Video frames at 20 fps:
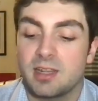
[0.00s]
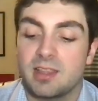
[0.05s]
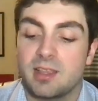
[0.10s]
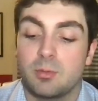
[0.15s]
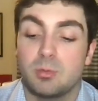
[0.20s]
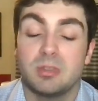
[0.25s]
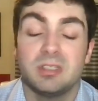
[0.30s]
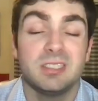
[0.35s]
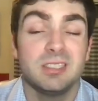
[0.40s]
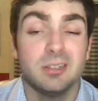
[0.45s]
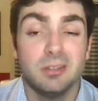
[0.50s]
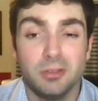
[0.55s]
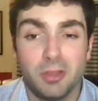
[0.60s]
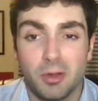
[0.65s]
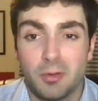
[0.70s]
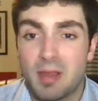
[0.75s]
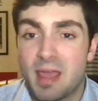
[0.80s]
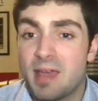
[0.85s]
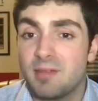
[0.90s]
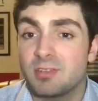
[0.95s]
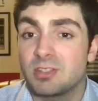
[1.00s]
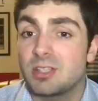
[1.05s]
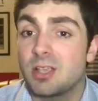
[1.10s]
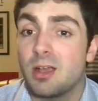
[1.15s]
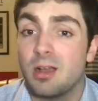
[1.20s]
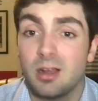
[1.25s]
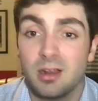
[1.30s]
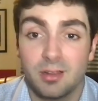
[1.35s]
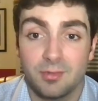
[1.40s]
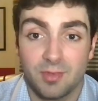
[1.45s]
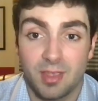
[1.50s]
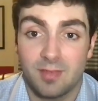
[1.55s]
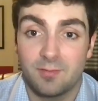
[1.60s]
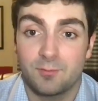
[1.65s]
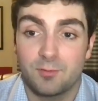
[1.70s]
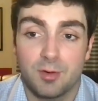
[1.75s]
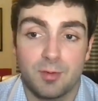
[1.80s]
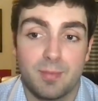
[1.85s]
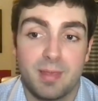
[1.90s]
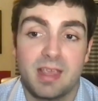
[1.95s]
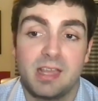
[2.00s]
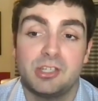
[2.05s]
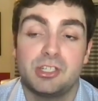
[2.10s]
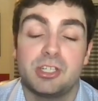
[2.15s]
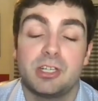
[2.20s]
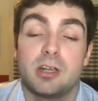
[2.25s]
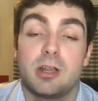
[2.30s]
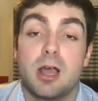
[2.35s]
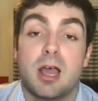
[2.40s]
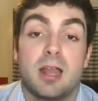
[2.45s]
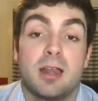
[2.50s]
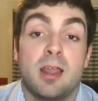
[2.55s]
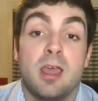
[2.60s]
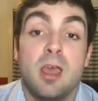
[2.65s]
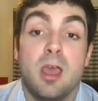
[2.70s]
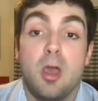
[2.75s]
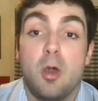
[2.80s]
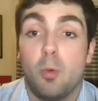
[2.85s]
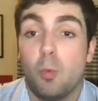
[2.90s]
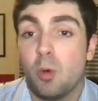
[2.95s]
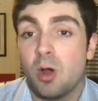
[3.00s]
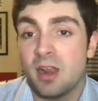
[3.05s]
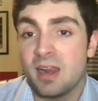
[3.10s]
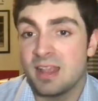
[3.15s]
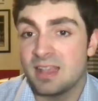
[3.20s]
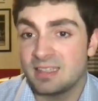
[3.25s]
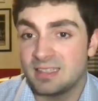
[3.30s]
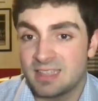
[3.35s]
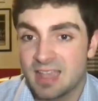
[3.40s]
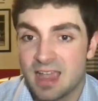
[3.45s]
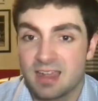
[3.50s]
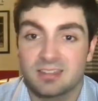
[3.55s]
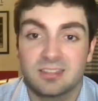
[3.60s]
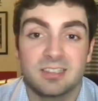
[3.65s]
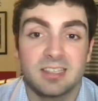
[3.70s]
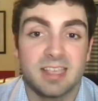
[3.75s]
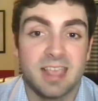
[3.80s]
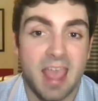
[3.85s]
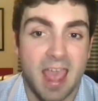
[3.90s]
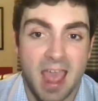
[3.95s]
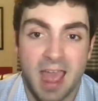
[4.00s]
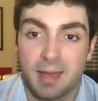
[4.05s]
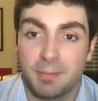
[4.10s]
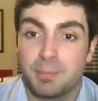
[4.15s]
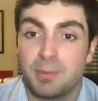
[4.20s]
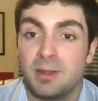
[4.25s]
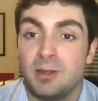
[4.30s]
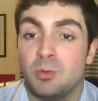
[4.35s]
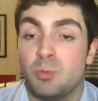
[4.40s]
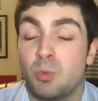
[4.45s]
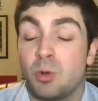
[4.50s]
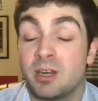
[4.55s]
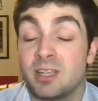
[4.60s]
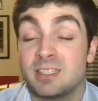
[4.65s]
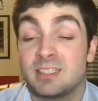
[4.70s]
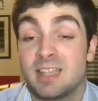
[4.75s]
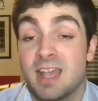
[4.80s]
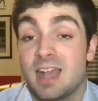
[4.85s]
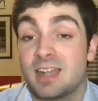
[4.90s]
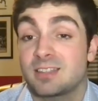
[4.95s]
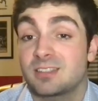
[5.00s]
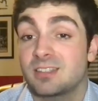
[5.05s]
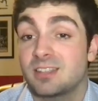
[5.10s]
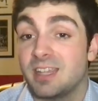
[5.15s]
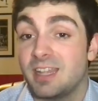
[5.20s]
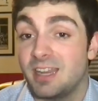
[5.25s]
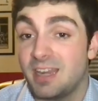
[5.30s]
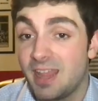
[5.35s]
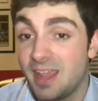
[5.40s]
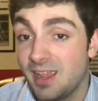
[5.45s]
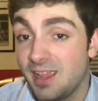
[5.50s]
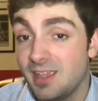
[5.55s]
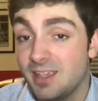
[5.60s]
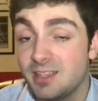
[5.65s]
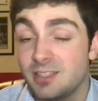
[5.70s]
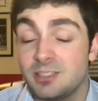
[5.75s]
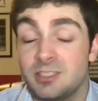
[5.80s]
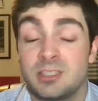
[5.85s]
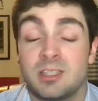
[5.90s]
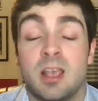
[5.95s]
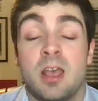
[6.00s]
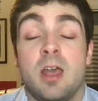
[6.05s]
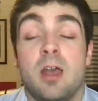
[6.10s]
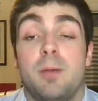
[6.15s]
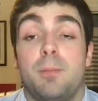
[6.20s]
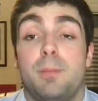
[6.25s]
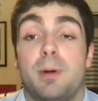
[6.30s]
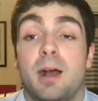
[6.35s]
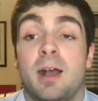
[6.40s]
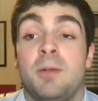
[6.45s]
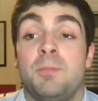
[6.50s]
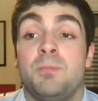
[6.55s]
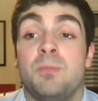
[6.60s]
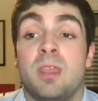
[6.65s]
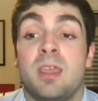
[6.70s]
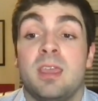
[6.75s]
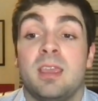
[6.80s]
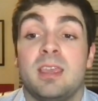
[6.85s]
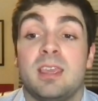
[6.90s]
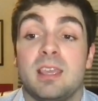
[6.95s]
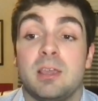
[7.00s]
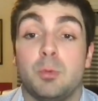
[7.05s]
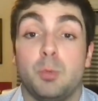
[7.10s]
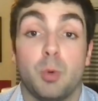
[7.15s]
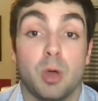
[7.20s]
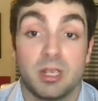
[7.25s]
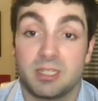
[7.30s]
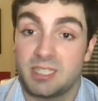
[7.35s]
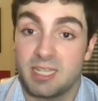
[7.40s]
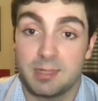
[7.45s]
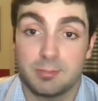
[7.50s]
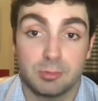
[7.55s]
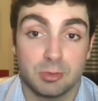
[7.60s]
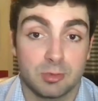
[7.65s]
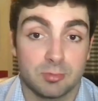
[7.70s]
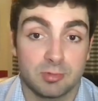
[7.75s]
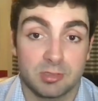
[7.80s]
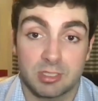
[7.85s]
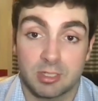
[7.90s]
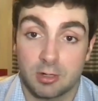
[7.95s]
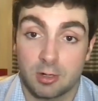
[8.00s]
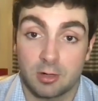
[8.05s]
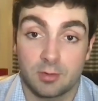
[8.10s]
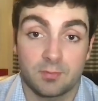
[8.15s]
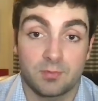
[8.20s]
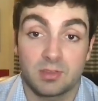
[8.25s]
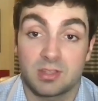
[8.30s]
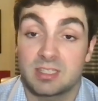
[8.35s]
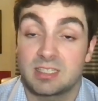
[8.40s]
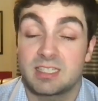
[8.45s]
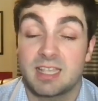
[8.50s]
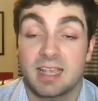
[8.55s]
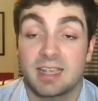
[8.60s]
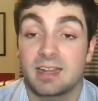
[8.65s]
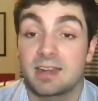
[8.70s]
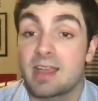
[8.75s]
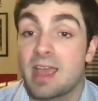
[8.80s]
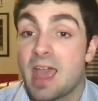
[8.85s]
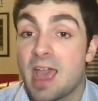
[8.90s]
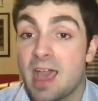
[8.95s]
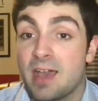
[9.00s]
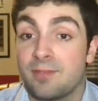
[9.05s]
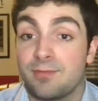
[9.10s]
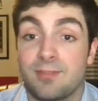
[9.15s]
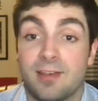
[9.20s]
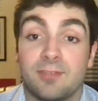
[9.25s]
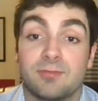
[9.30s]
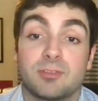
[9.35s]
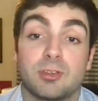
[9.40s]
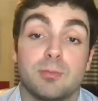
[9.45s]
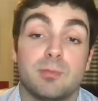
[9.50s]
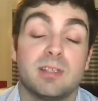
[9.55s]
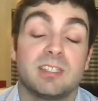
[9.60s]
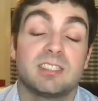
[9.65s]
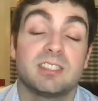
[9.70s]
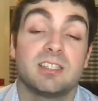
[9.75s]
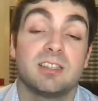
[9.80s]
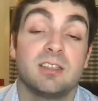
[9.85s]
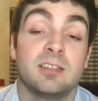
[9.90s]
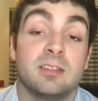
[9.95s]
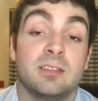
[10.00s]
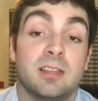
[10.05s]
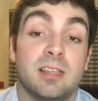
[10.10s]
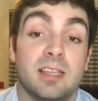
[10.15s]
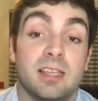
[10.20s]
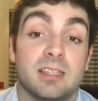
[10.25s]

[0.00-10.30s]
that we still don't have a ton of information on what exactly happened, what exactly it is, but he was able to return for the second half after missing the